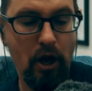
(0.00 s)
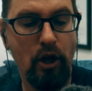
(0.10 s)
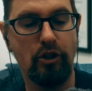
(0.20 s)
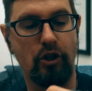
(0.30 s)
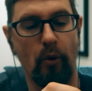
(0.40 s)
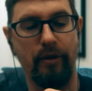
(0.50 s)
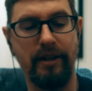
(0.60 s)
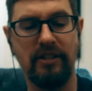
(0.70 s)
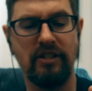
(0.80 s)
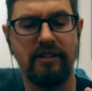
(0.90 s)
So
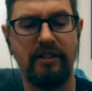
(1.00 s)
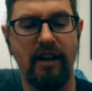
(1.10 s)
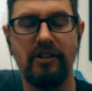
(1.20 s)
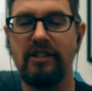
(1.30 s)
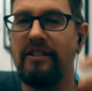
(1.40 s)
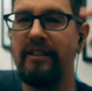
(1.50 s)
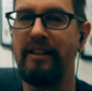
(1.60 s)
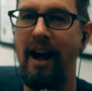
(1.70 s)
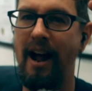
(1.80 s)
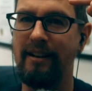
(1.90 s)
this does
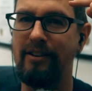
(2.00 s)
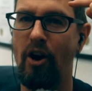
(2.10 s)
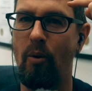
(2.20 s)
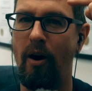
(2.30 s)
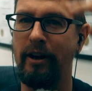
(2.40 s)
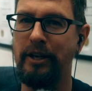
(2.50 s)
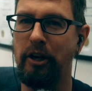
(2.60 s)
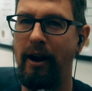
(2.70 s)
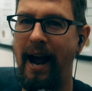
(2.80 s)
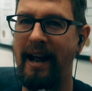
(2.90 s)
not go on
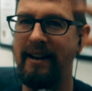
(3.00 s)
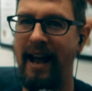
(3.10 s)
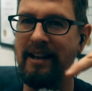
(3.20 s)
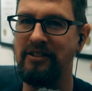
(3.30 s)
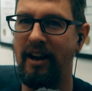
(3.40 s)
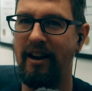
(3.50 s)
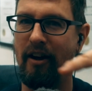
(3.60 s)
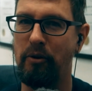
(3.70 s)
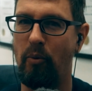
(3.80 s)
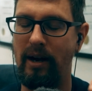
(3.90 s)
your hat as I
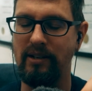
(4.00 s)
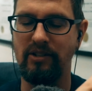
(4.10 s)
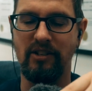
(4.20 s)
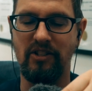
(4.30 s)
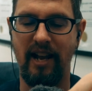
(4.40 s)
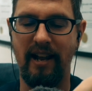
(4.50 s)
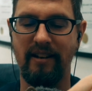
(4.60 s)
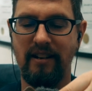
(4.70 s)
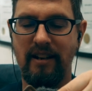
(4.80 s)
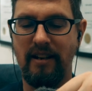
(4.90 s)
otherwise said.